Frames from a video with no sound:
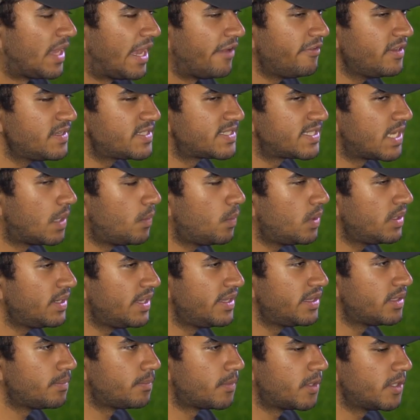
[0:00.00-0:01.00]
Having someone
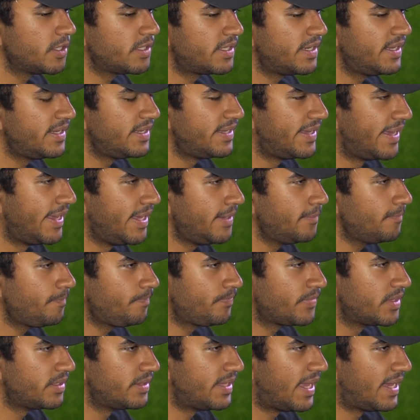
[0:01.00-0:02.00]
in the marketing game
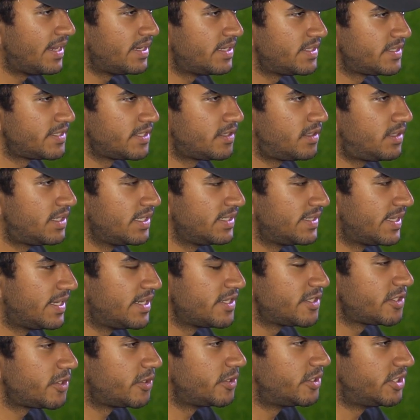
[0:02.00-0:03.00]
that is, that
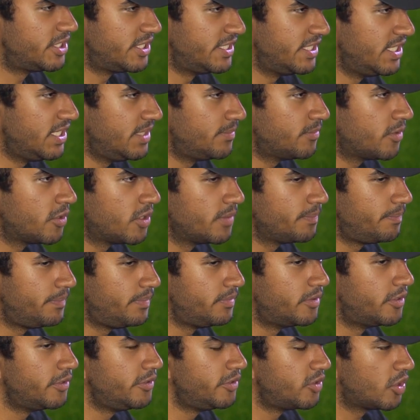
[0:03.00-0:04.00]
is your team or
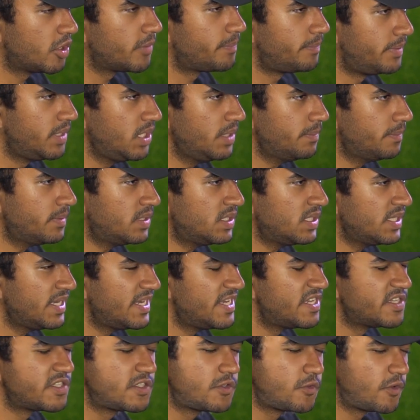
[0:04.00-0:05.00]
your people
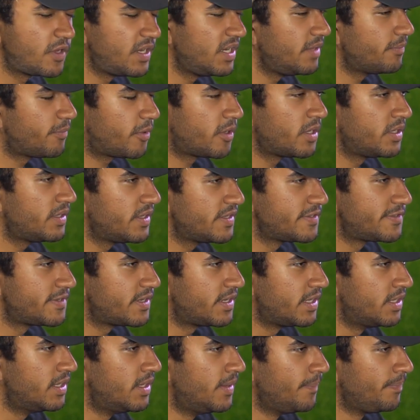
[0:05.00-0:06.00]
is really important as
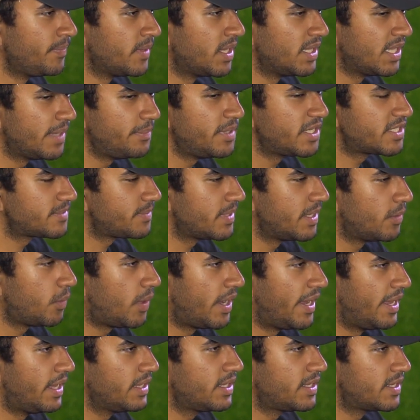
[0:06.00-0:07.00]
well. Let me explain
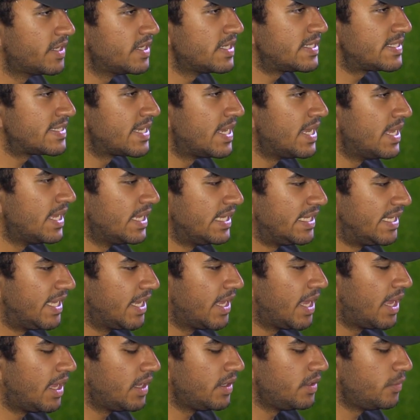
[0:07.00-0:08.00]
why. Because
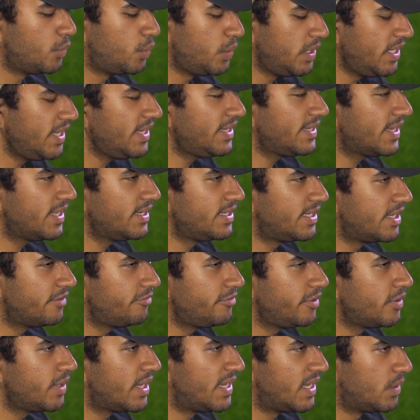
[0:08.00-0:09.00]
we can give
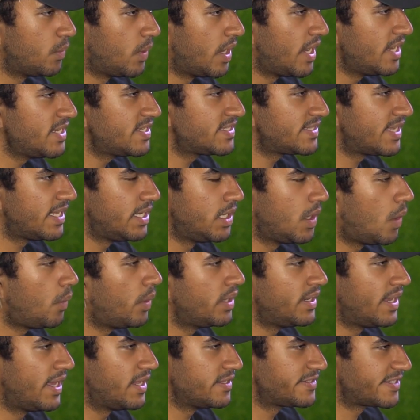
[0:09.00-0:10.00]
you advice that no
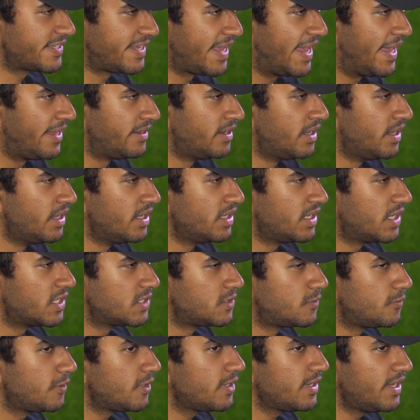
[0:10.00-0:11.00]
one else can.
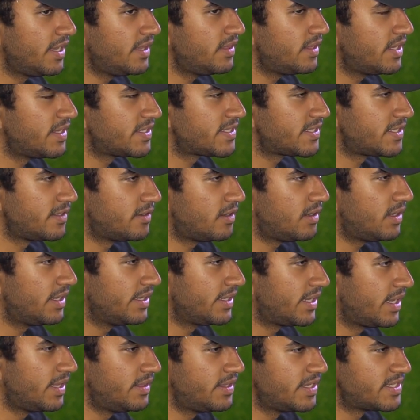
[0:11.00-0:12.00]
Because we're in this, you know,
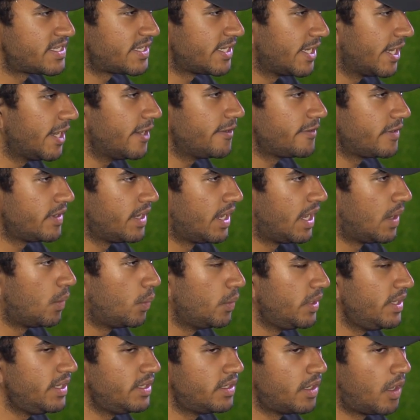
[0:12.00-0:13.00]
like in this area,
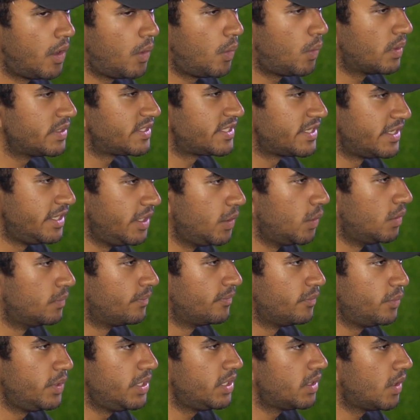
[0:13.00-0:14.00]
we know what's new.
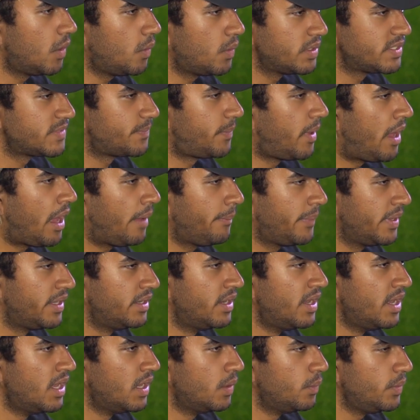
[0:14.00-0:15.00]
We know what's popping.
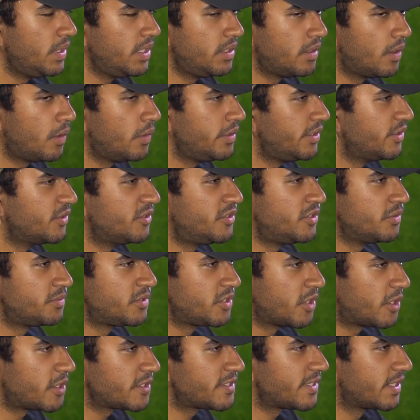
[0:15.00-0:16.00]
We know YouTube
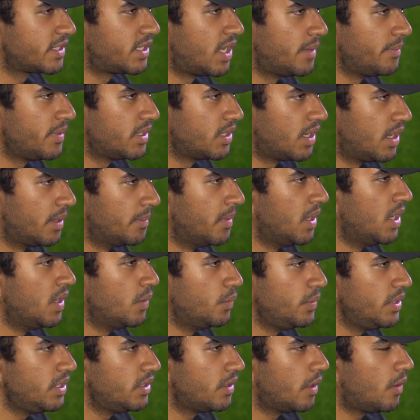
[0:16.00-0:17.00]
shorts are coming up.
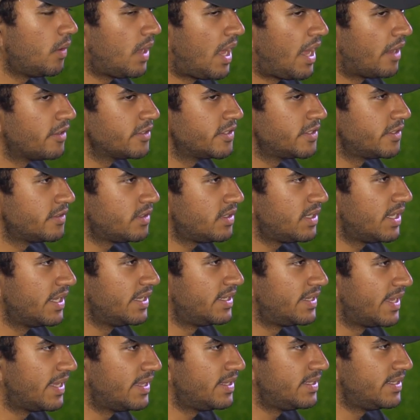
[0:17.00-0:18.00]
We know how to, you know,
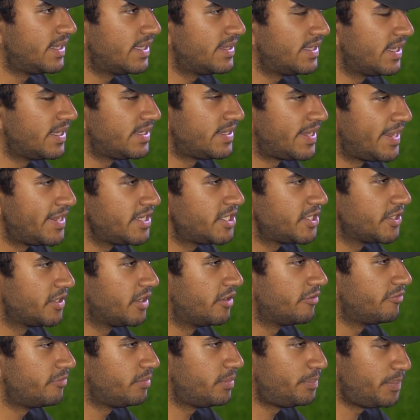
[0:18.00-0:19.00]
like get the attention
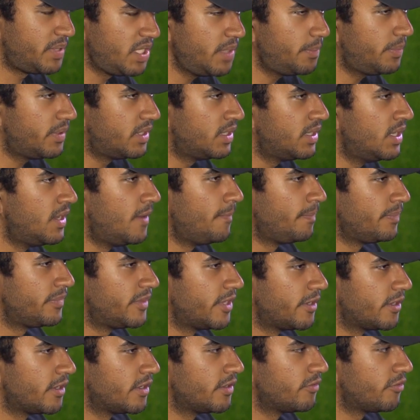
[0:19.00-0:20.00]
of people
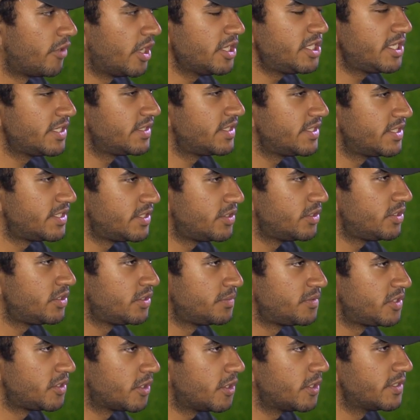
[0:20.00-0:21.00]
that are watching these
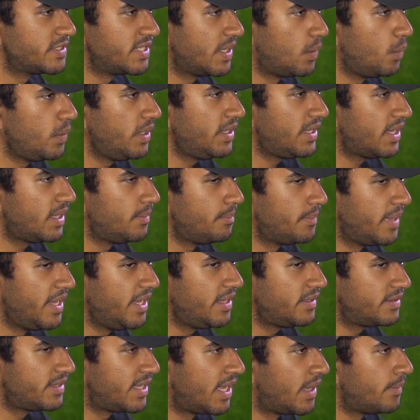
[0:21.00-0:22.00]
YouTube shorts, and we can
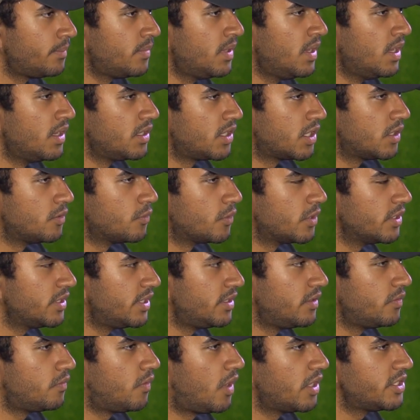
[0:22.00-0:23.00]
make them convert
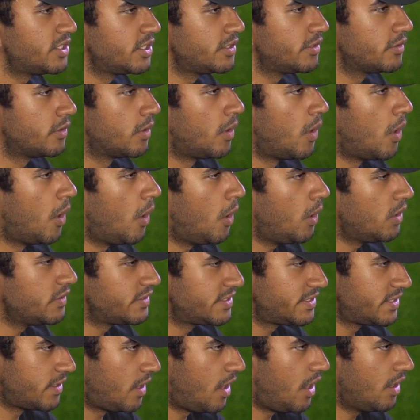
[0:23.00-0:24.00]
into watching your whole
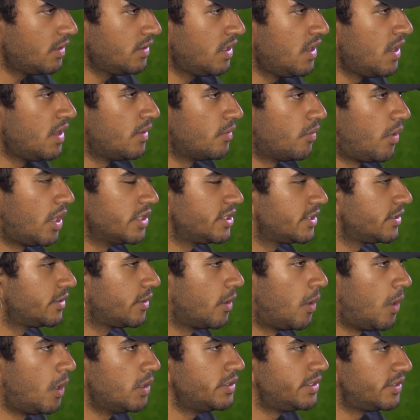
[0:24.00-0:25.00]
song, watching your
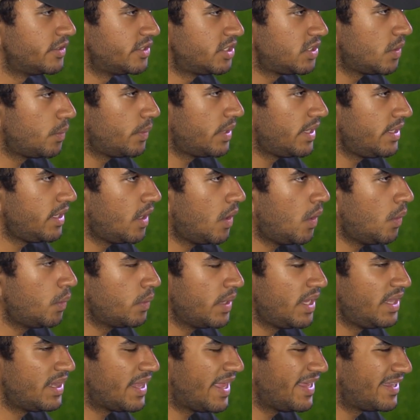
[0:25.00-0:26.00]
whole YouTube video,
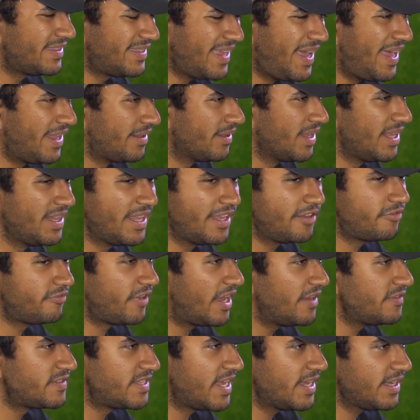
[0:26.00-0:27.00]
and like that, in like
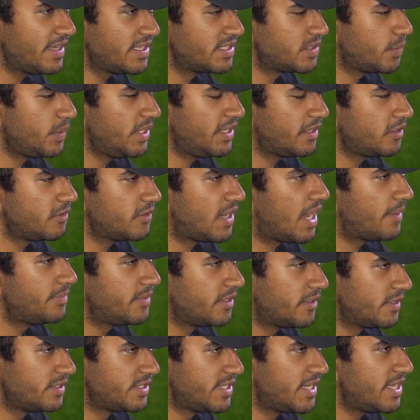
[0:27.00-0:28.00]
5 seconds, we can grab
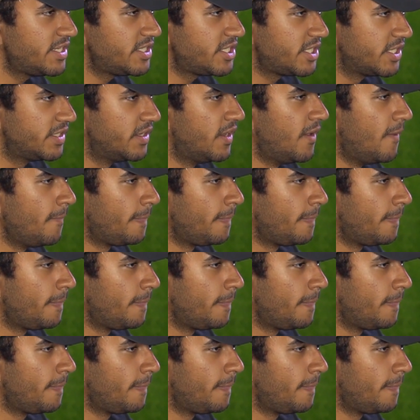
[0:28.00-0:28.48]
their attention.